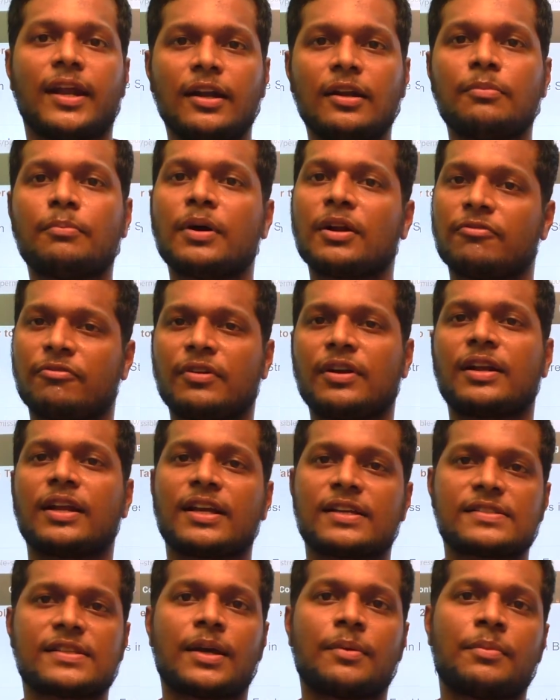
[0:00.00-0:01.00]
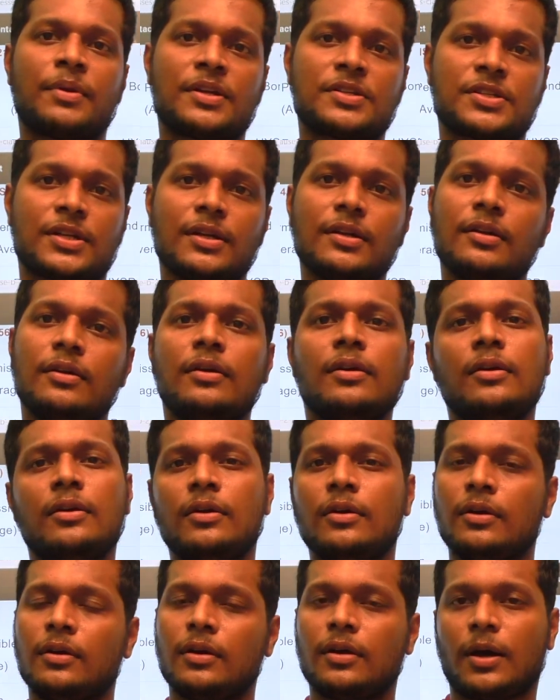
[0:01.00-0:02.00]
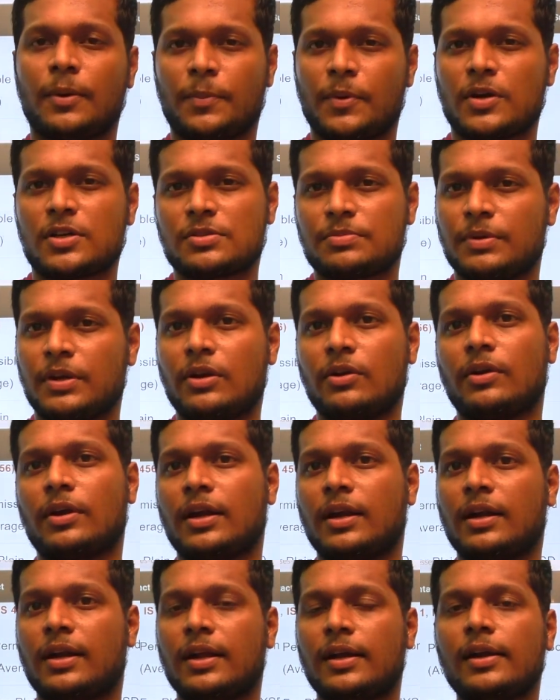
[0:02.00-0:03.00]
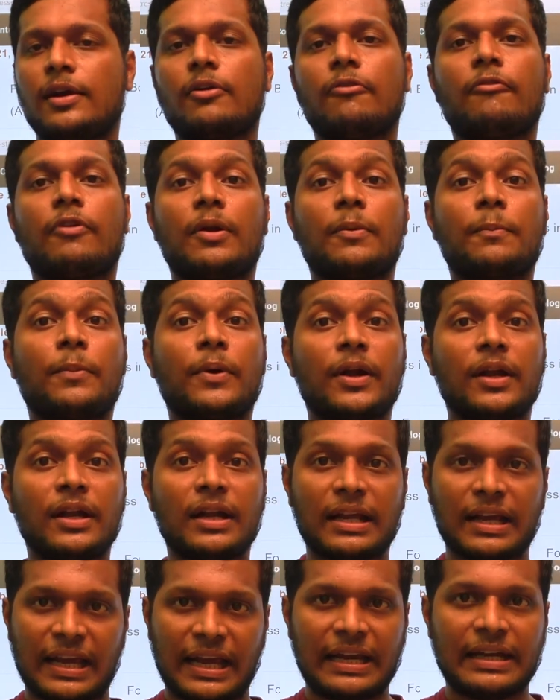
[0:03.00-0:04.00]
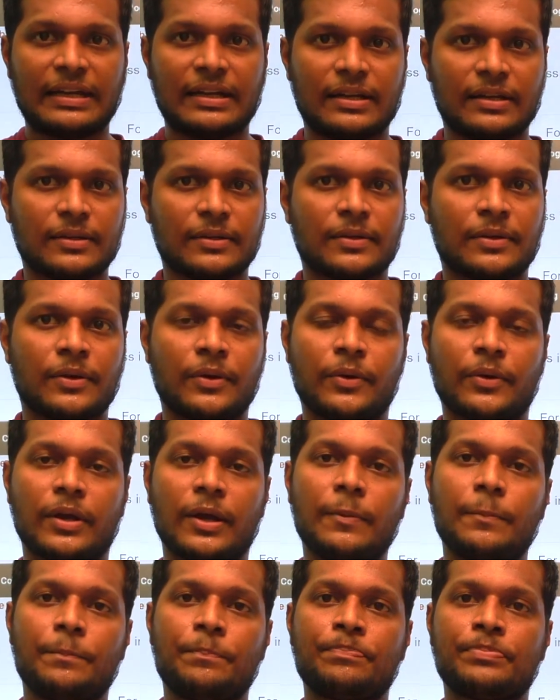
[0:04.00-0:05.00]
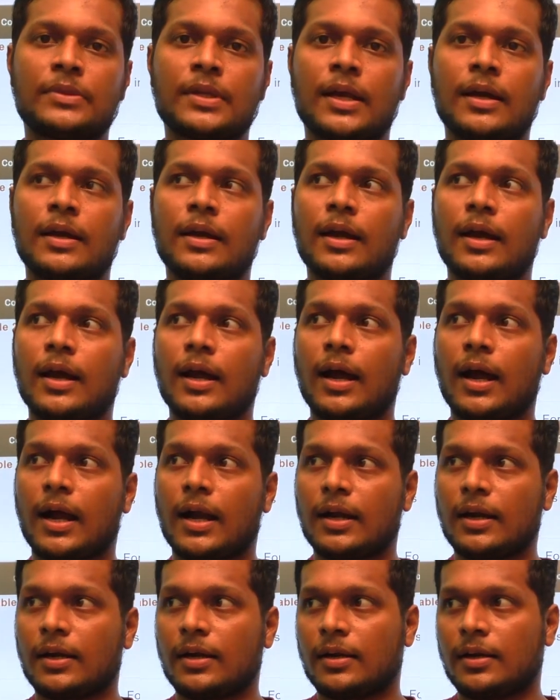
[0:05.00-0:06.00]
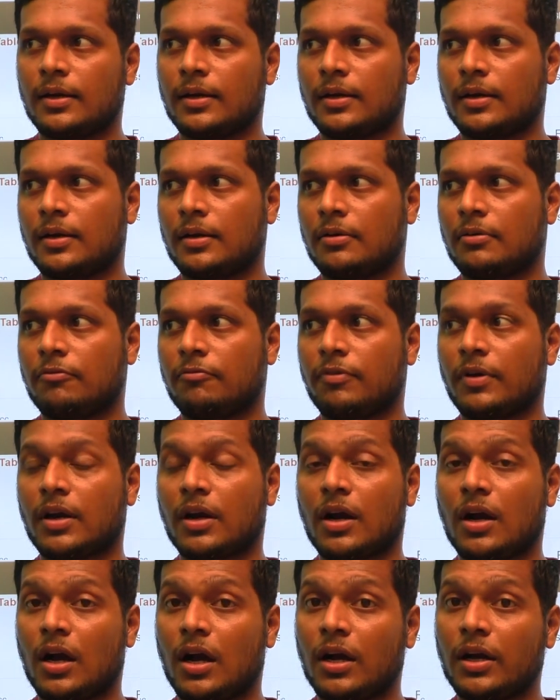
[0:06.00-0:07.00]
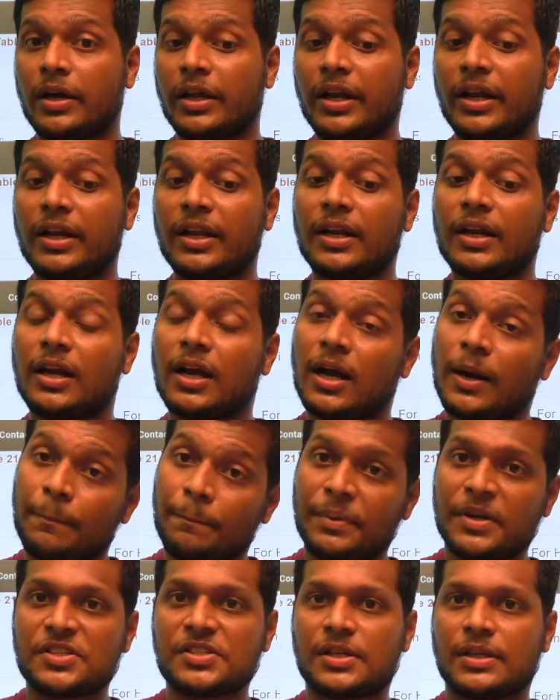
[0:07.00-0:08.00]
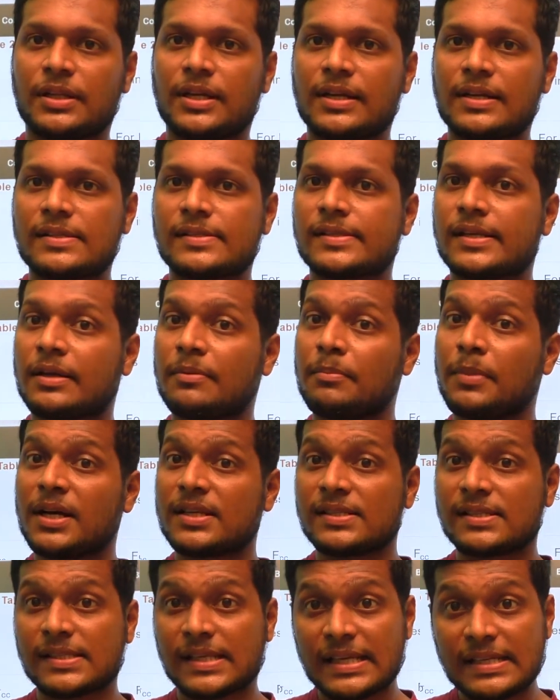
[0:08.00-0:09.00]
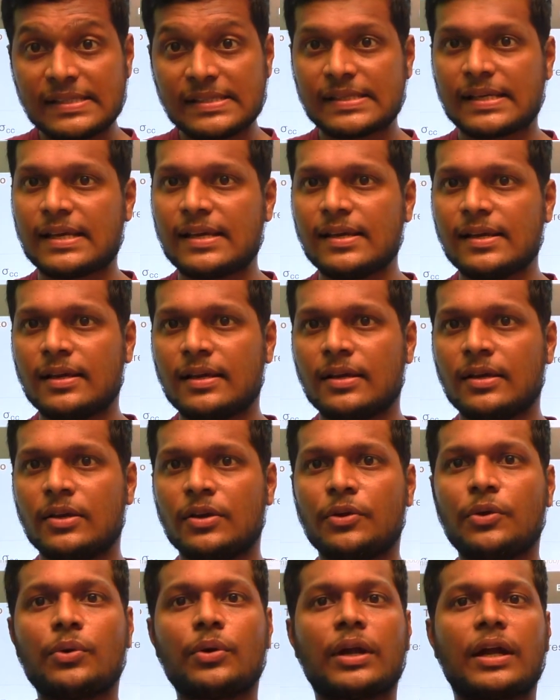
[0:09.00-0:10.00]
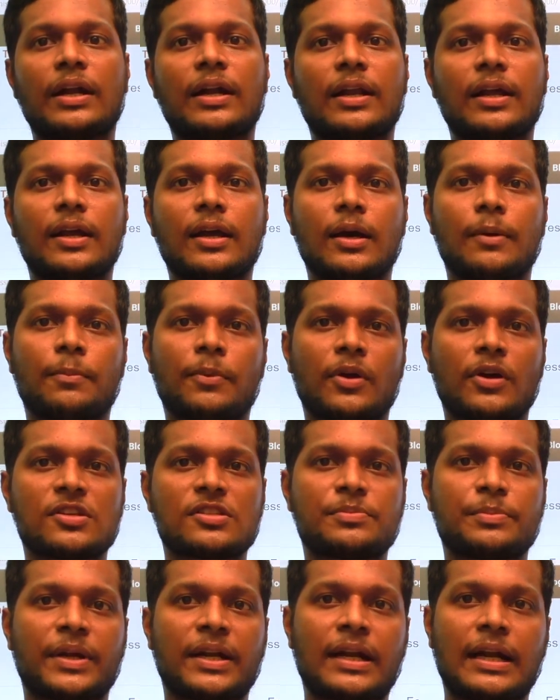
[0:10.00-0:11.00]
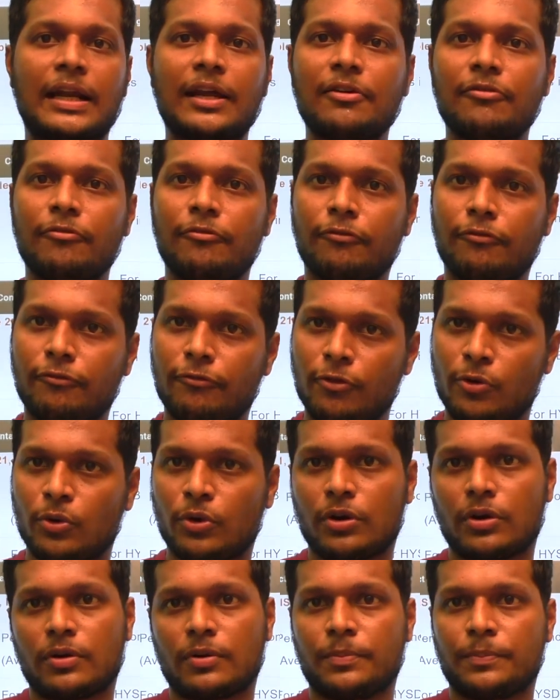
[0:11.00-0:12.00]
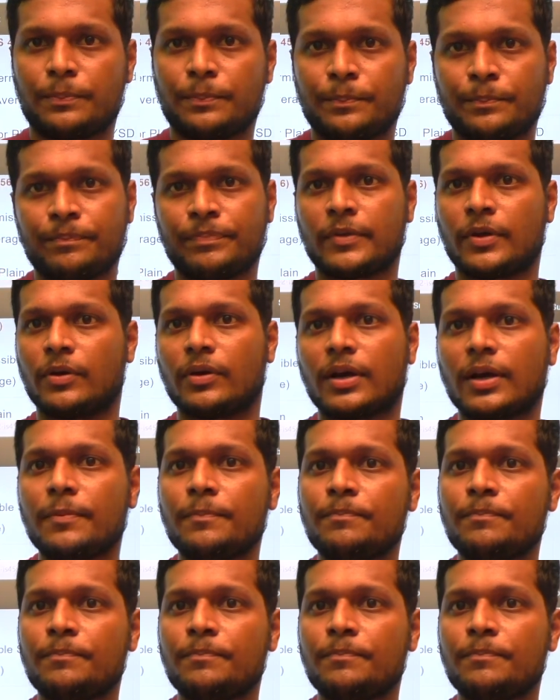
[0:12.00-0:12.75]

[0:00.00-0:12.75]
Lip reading: but for examination approximately you can take 1.8. Okay. And for concrete in compression, that is sigma CC, you can take approximately 4. Okay.